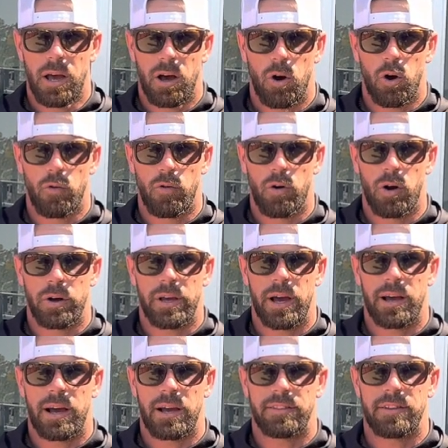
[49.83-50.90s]
overall,
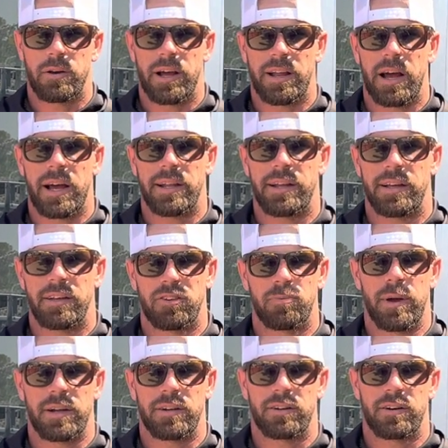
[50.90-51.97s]
yeah, I think I
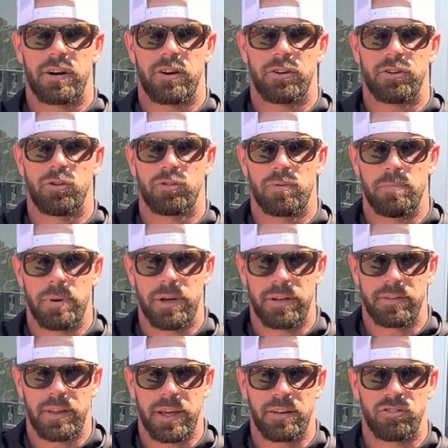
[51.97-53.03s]
expected her to do some big
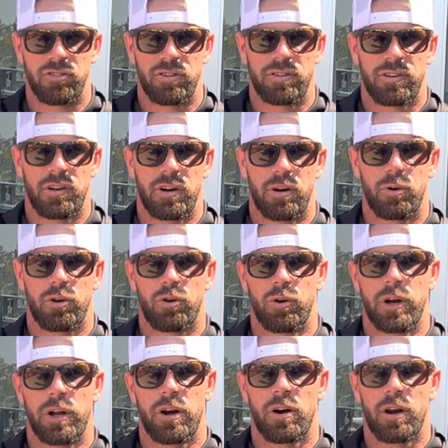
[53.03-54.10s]
things, just
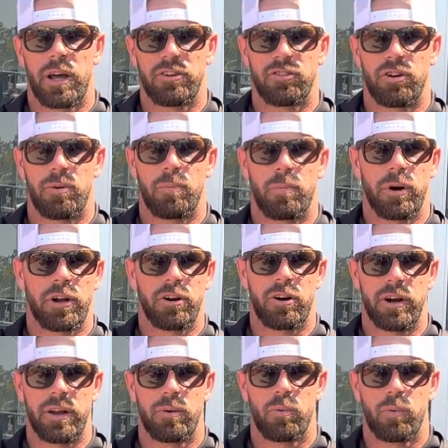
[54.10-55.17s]
recruiting her last year and bringing
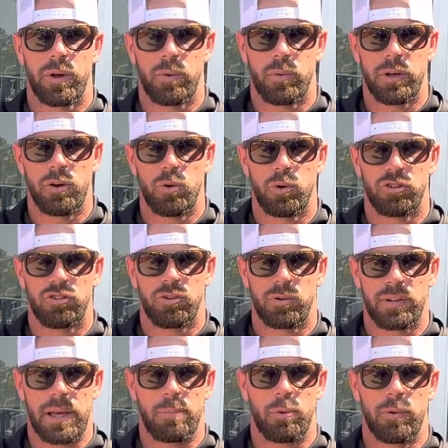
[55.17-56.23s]
her in. We knew what she
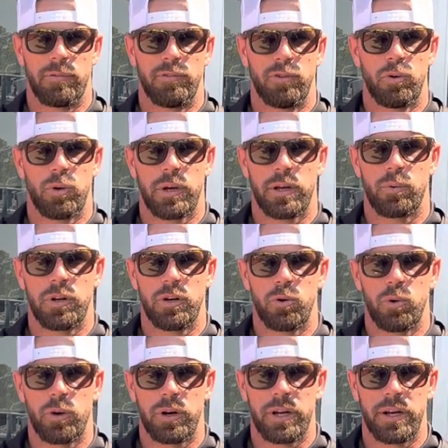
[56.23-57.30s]
was capable of doing, and we
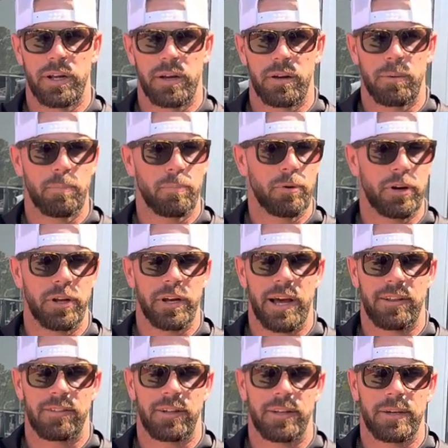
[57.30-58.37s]
knew we were getting a pretty good
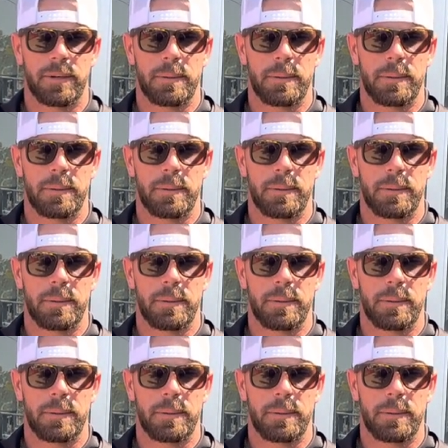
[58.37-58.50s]
athlete.